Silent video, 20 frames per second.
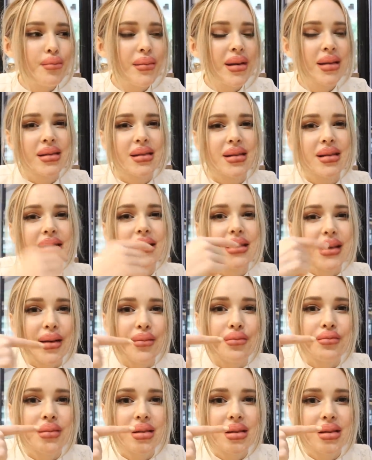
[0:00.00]
It's the
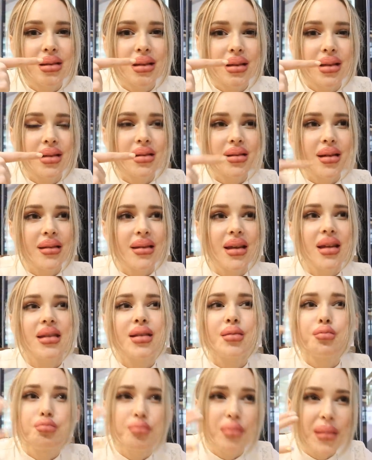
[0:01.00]
lips. It's not that
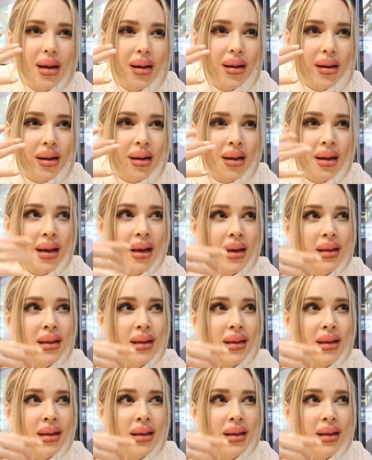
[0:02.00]
they're bigger,